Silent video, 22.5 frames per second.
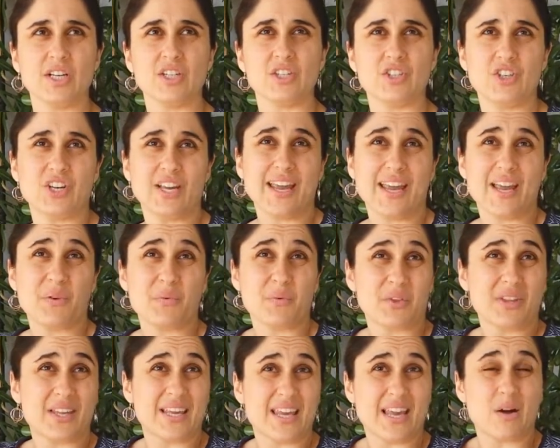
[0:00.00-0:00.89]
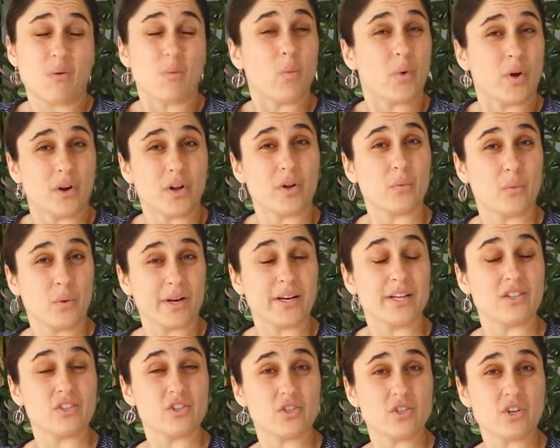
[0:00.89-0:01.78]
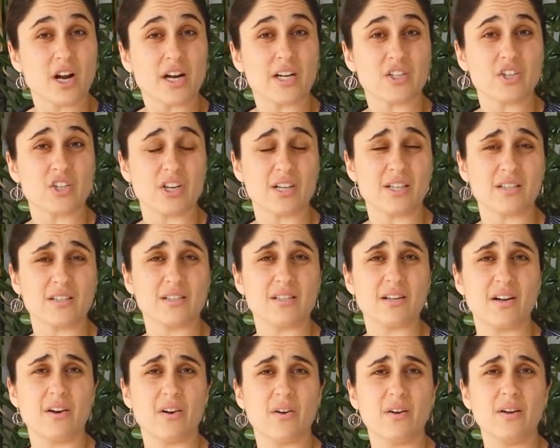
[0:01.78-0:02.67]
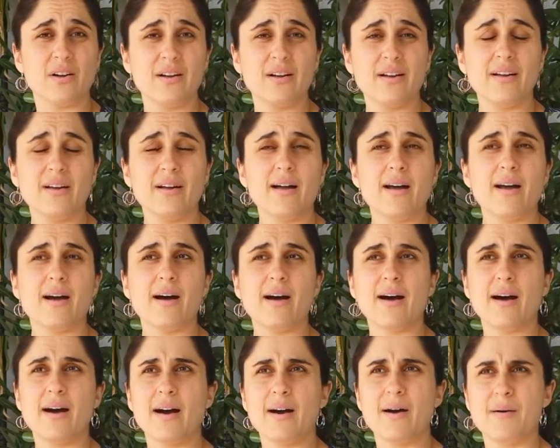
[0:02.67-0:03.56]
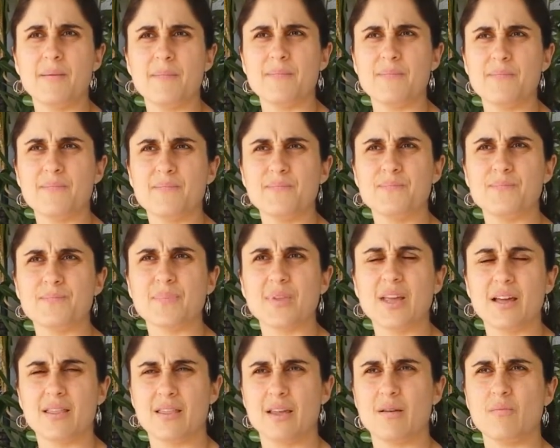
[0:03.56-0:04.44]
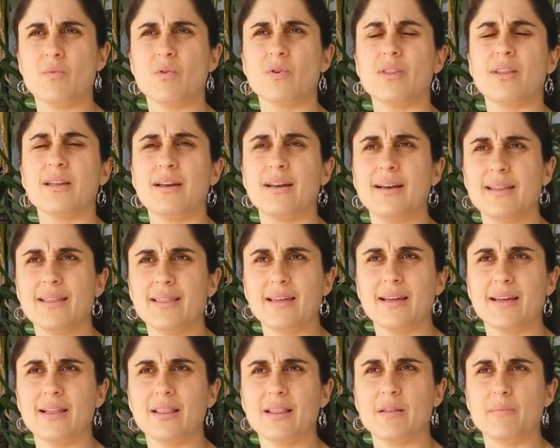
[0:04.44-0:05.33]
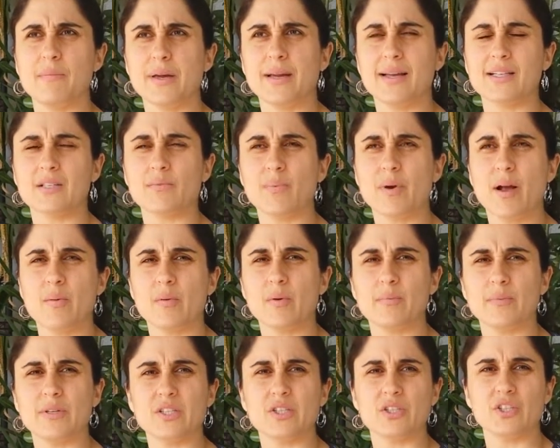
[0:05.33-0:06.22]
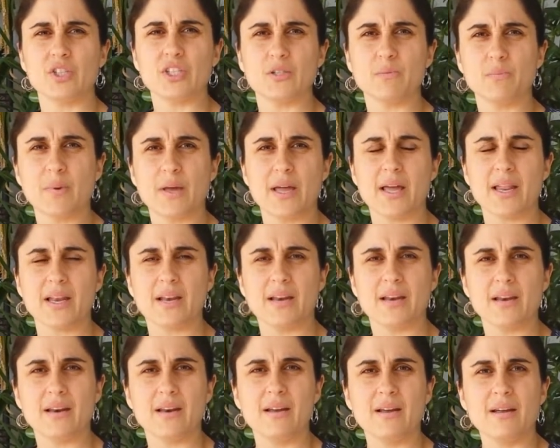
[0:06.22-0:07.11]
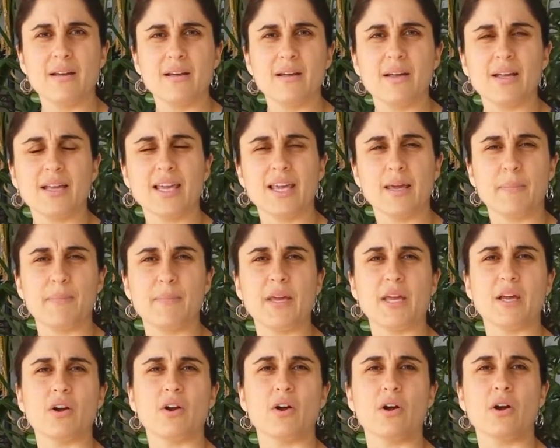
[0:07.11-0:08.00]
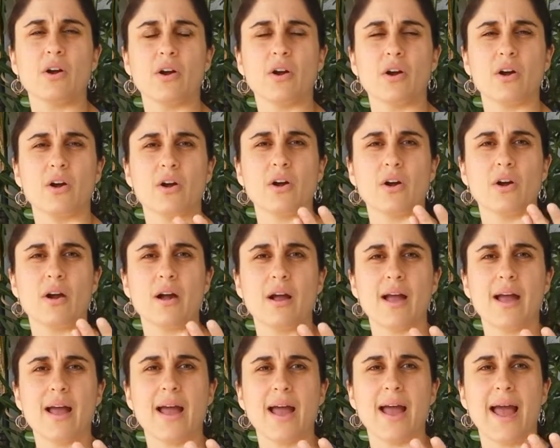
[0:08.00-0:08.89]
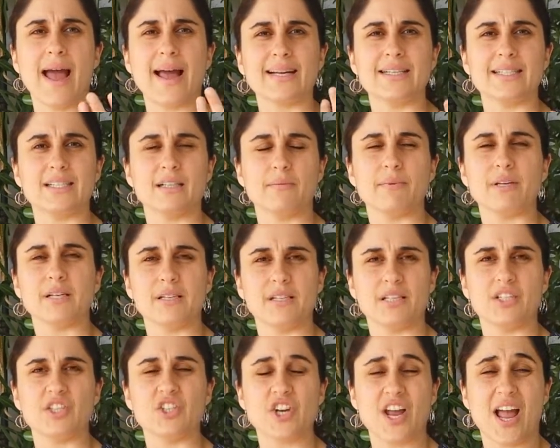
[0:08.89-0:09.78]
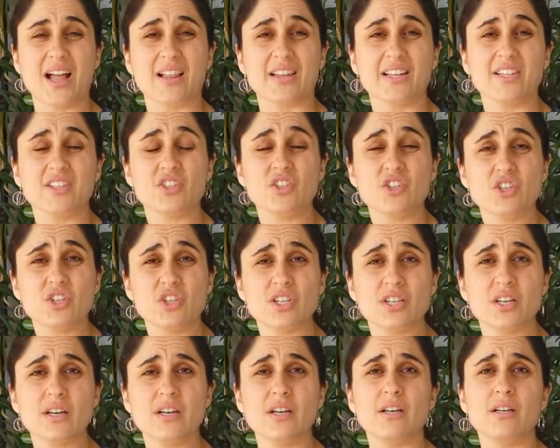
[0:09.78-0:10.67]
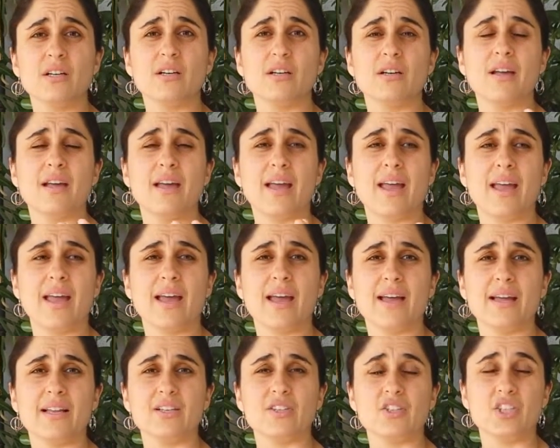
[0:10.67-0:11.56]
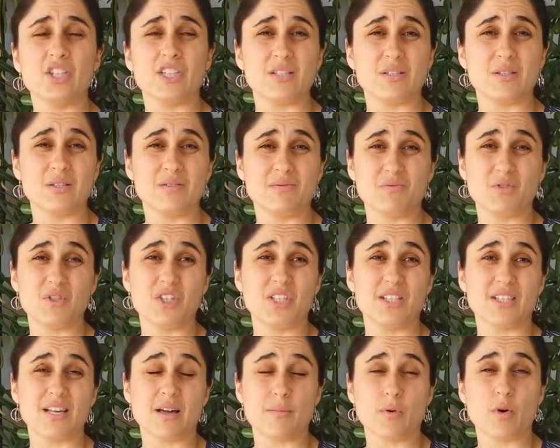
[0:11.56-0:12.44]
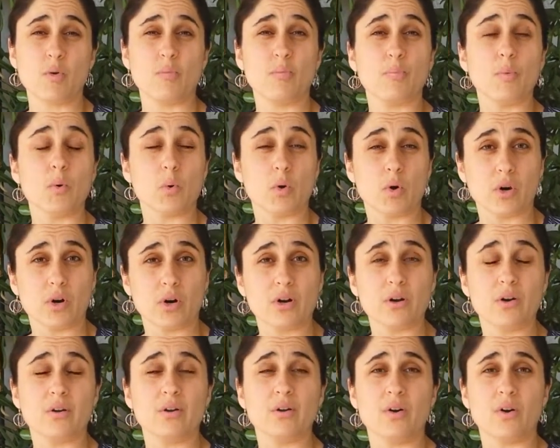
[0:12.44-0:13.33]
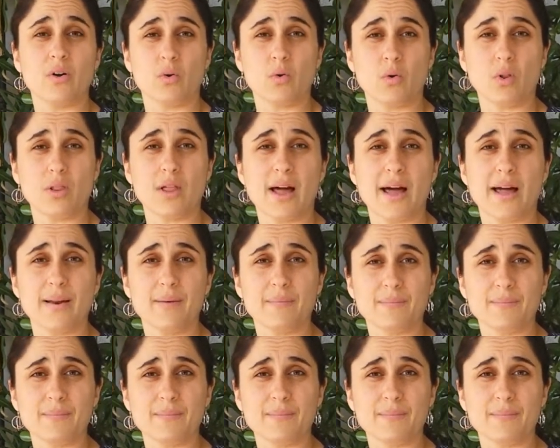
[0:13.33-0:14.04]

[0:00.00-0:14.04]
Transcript: She can't really get one-on-one instruction. So I think more than anything, the biggest problem has just been keeping her academically challenged, and she's come home bored a whole lot.